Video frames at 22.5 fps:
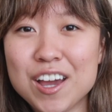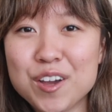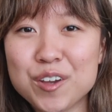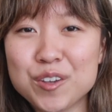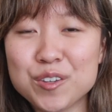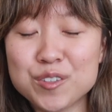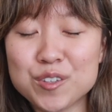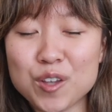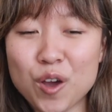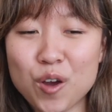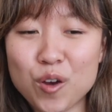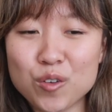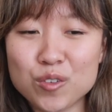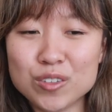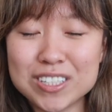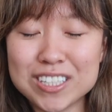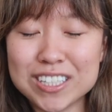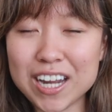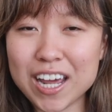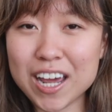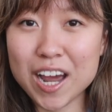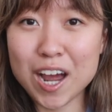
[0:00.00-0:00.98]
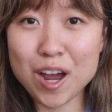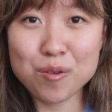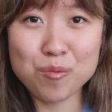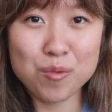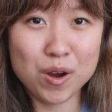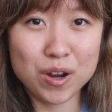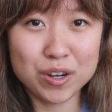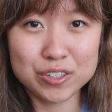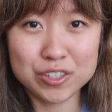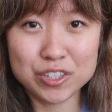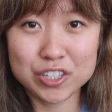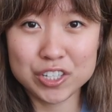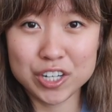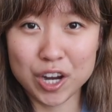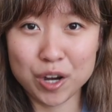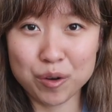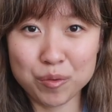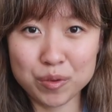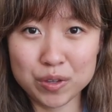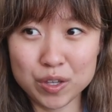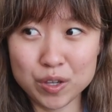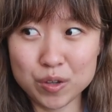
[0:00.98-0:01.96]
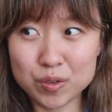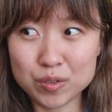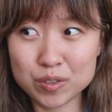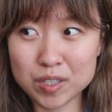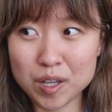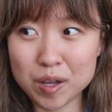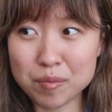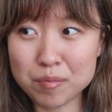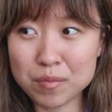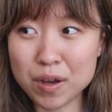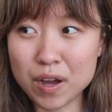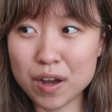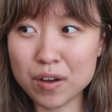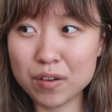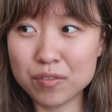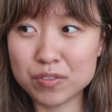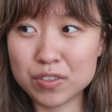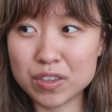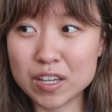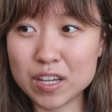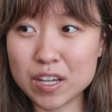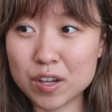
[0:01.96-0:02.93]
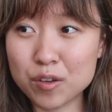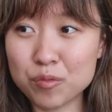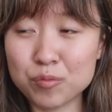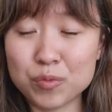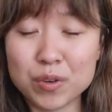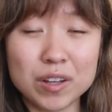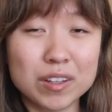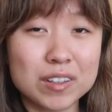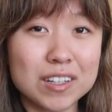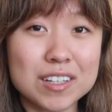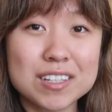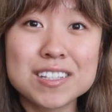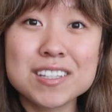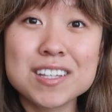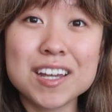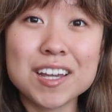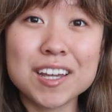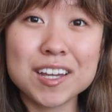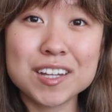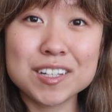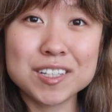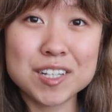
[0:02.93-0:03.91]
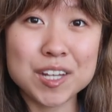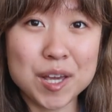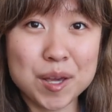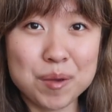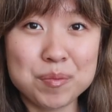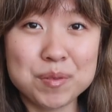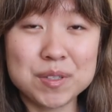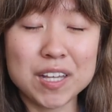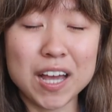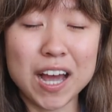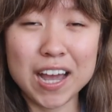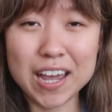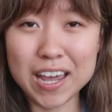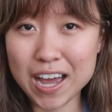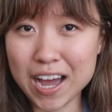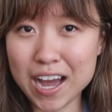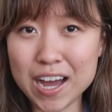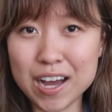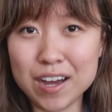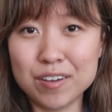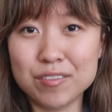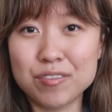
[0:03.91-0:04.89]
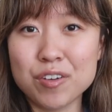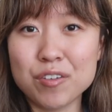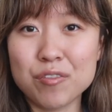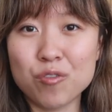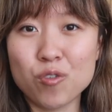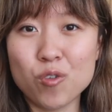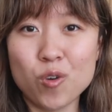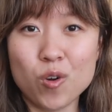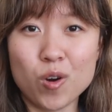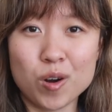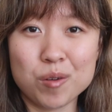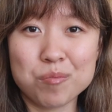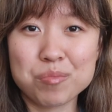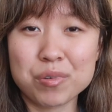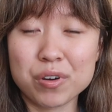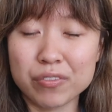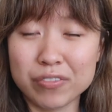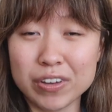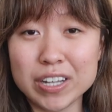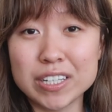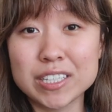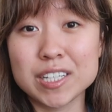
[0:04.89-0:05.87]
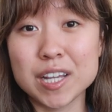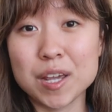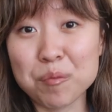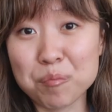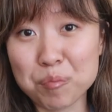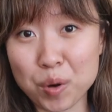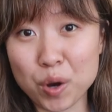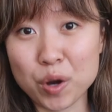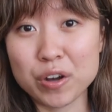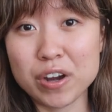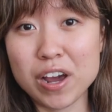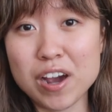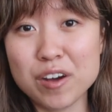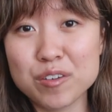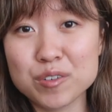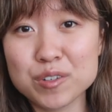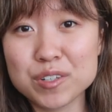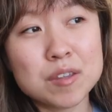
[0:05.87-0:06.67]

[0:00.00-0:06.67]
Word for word: So today I want to share with you some of the realistic tips I have for preventing burnout.